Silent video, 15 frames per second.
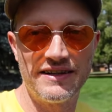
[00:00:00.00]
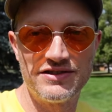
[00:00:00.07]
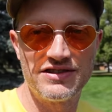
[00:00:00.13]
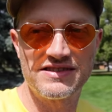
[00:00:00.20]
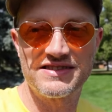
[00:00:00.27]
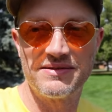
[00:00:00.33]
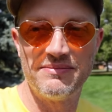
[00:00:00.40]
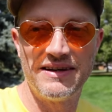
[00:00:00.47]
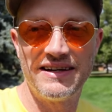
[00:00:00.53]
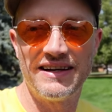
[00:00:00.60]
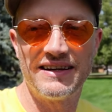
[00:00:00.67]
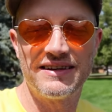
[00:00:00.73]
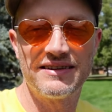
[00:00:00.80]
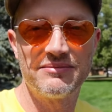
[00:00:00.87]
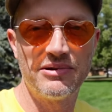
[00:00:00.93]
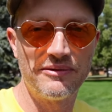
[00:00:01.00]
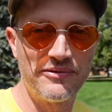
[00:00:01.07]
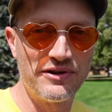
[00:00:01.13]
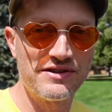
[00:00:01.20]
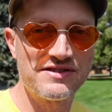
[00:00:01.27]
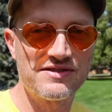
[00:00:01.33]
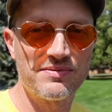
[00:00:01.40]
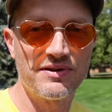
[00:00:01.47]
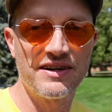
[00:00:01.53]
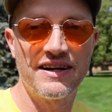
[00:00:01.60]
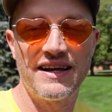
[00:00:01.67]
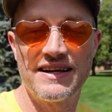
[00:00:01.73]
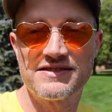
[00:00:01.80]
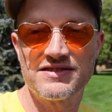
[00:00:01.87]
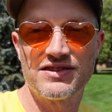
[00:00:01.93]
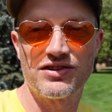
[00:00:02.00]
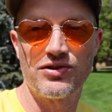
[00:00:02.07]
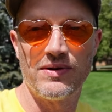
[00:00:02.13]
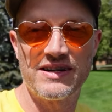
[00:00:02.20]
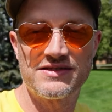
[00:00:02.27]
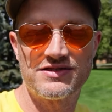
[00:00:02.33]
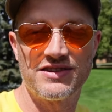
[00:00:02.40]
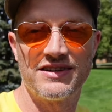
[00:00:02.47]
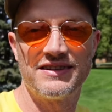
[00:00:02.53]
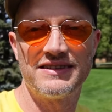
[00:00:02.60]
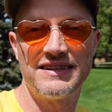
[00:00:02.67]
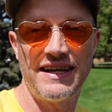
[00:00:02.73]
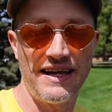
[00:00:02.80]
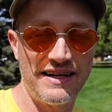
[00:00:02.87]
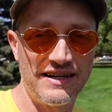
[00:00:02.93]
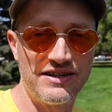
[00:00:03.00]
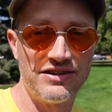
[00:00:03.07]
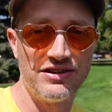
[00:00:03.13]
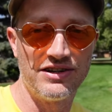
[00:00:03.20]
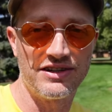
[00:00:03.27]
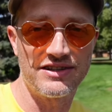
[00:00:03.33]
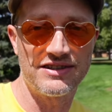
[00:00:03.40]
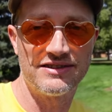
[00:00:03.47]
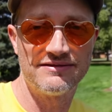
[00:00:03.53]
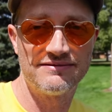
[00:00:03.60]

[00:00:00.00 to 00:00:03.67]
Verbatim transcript: in just a minute. First, we're going to answer the question, can it nurk?